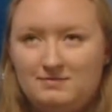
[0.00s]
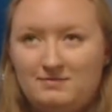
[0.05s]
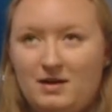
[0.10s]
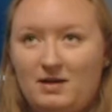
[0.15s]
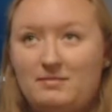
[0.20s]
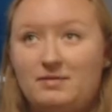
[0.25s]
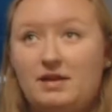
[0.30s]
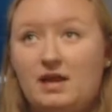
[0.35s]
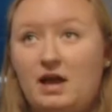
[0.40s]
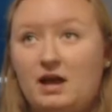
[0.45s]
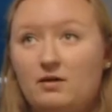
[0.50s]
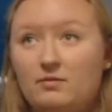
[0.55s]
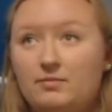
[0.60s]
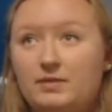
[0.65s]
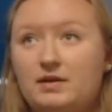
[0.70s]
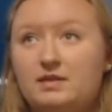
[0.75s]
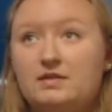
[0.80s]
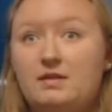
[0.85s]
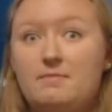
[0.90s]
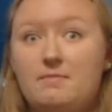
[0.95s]
might be
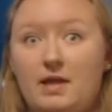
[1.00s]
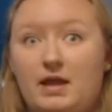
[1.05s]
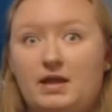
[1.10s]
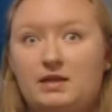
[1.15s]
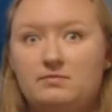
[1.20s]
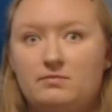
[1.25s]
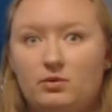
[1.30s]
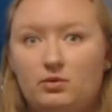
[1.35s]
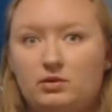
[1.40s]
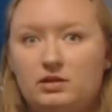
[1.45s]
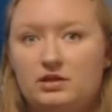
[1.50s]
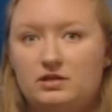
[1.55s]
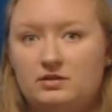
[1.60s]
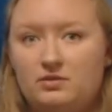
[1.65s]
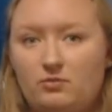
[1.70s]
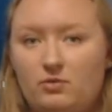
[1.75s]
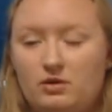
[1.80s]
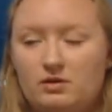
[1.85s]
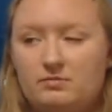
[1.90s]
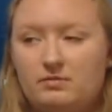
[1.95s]
helping the main bully in the
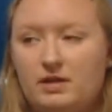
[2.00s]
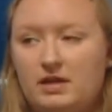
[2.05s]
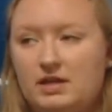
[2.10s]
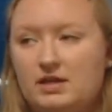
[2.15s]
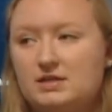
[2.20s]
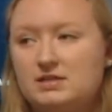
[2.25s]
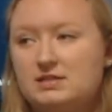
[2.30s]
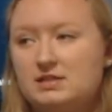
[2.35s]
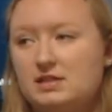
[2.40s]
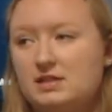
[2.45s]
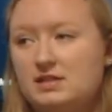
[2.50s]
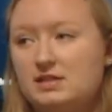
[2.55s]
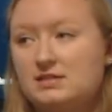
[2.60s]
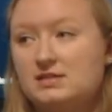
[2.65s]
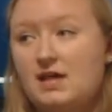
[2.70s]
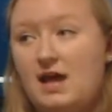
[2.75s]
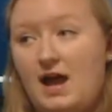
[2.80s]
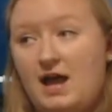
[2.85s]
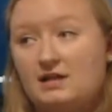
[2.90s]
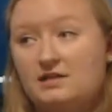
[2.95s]
workplace is
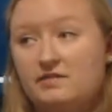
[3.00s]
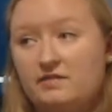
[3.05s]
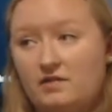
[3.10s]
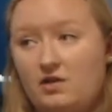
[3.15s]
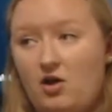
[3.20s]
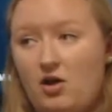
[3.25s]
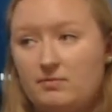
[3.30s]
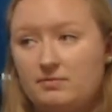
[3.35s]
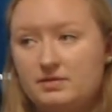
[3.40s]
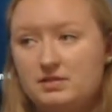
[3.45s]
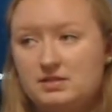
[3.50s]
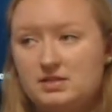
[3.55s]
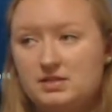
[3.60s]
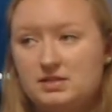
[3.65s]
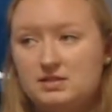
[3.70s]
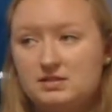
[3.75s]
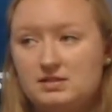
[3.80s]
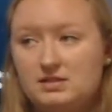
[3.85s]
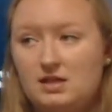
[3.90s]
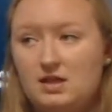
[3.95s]
active
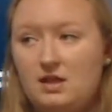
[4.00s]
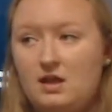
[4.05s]
accomplices.